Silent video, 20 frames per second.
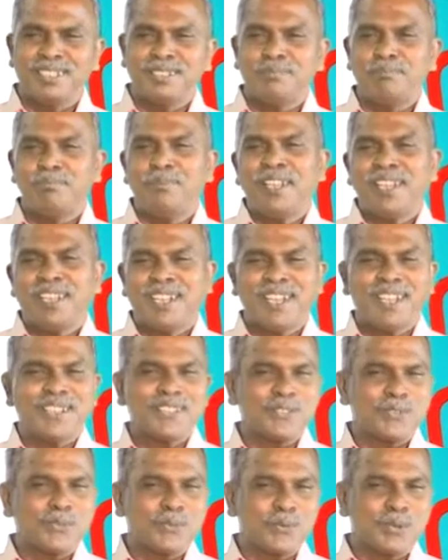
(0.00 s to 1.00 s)

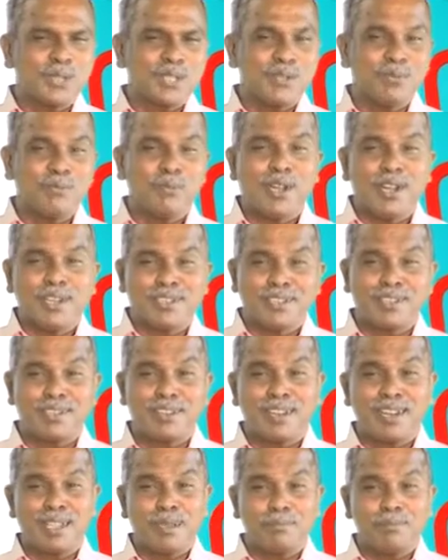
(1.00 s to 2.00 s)
Because due to the water
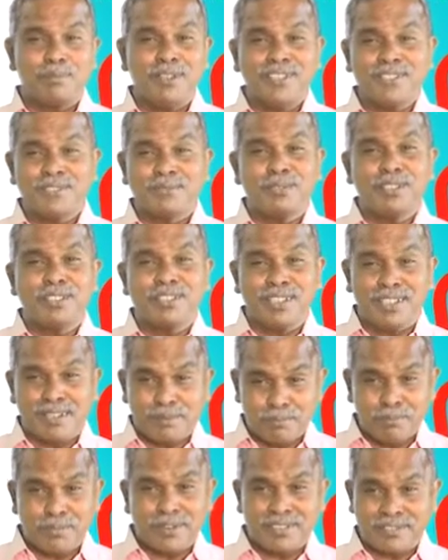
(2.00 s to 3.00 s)
droplets which are
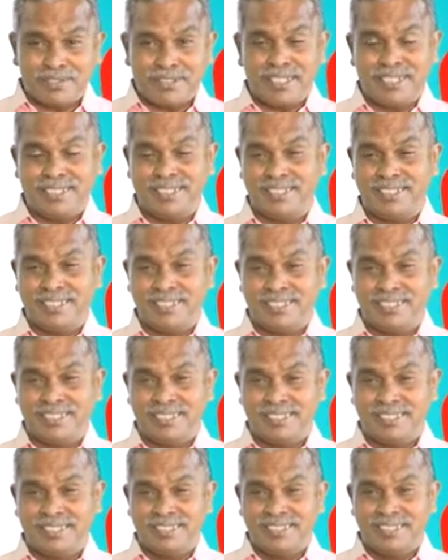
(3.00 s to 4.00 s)
present
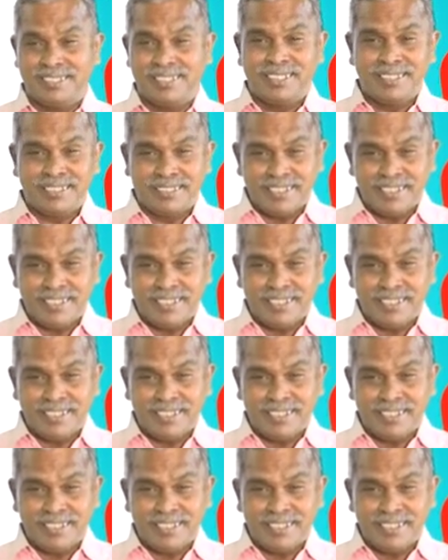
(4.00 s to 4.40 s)
in the